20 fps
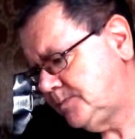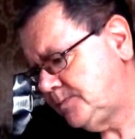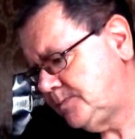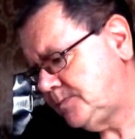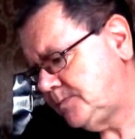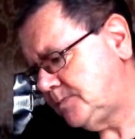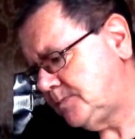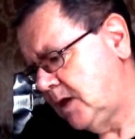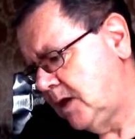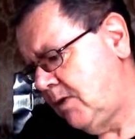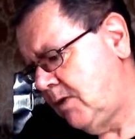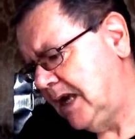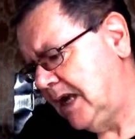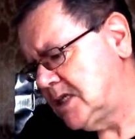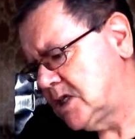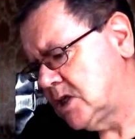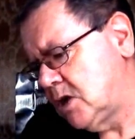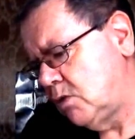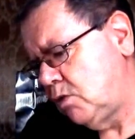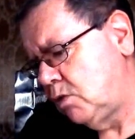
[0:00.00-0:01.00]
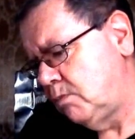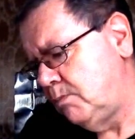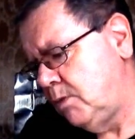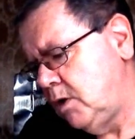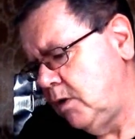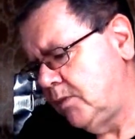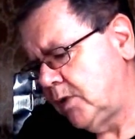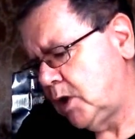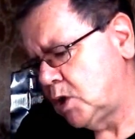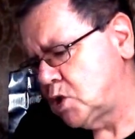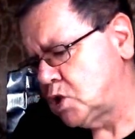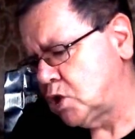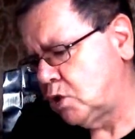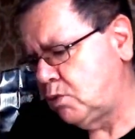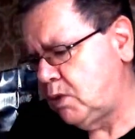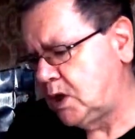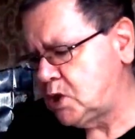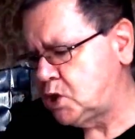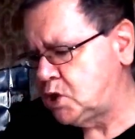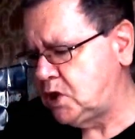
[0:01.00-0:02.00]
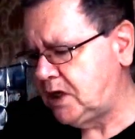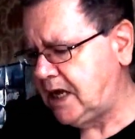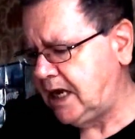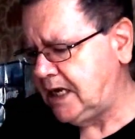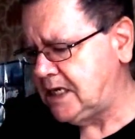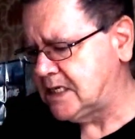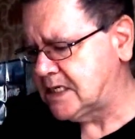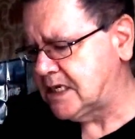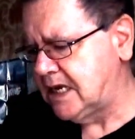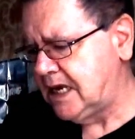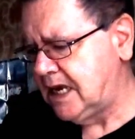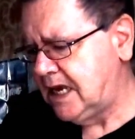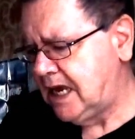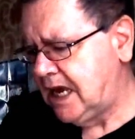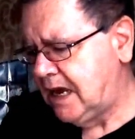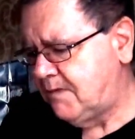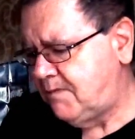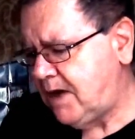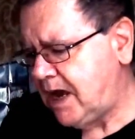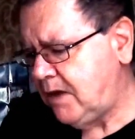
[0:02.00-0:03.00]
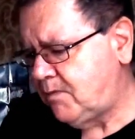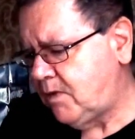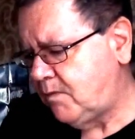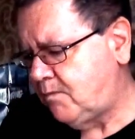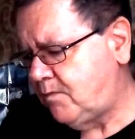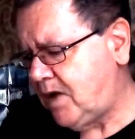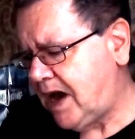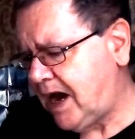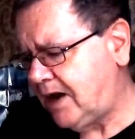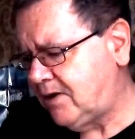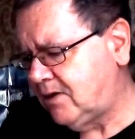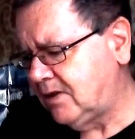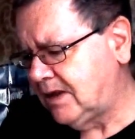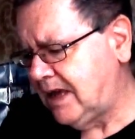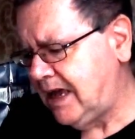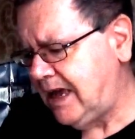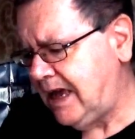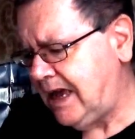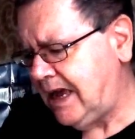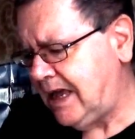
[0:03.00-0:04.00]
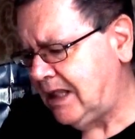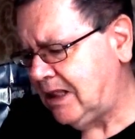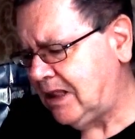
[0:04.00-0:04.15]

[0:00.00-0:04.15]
Right, so moving on to question eight. Favorite final girl?